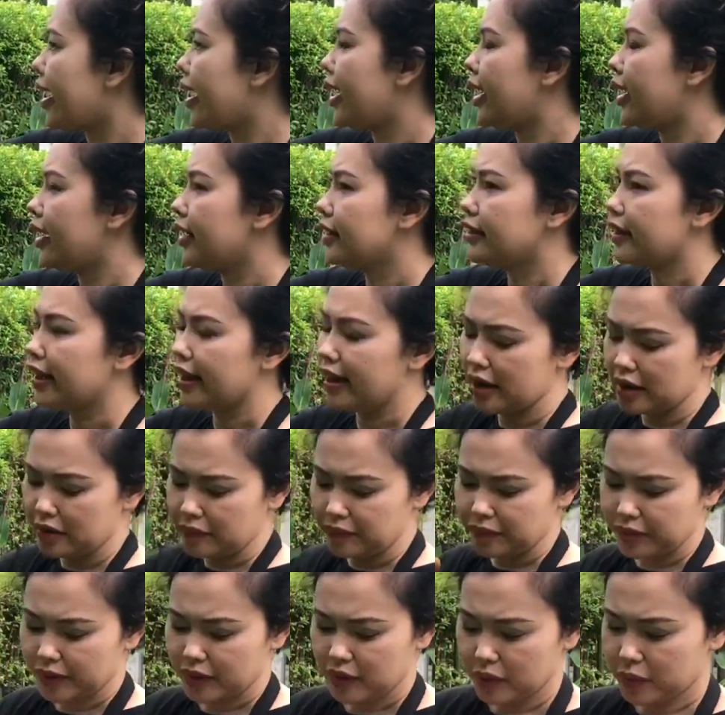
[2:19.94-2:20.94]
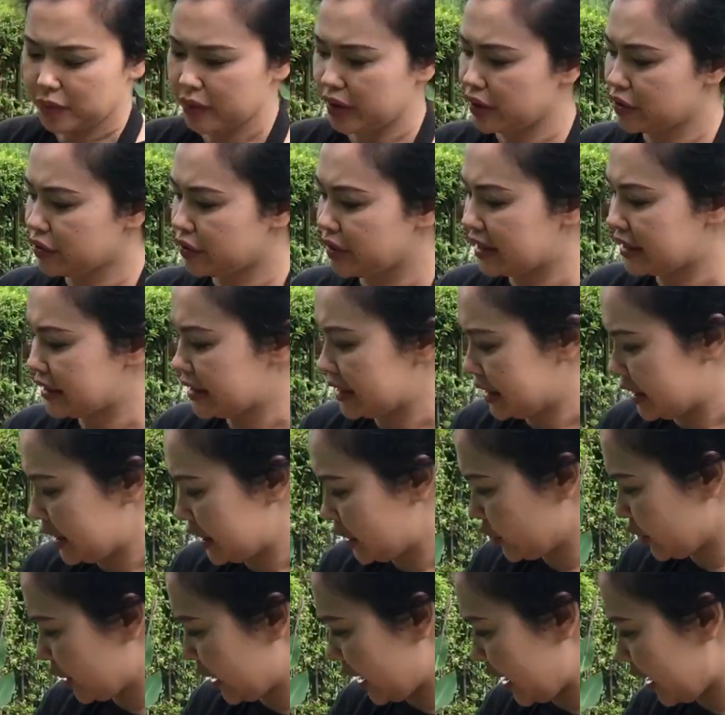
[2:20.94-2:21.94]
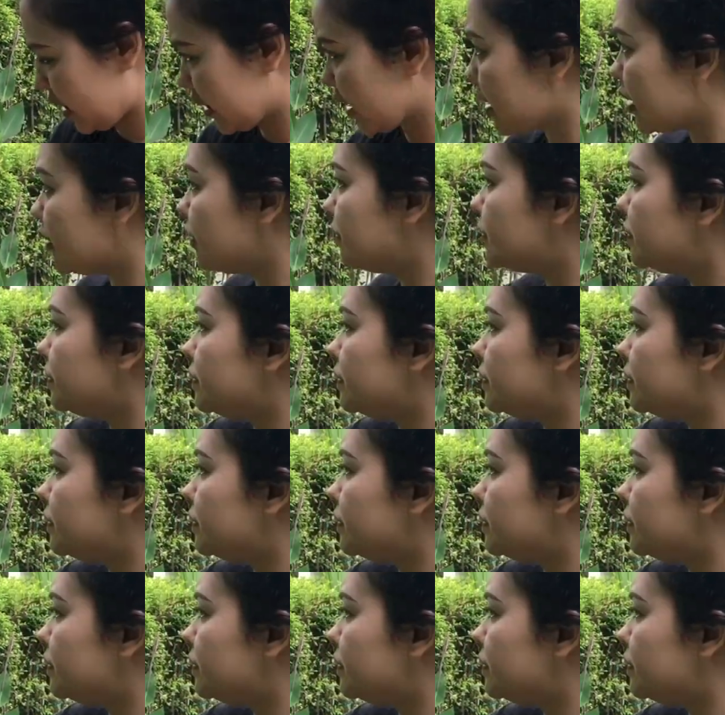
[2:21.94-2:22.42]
and then we do the tea together.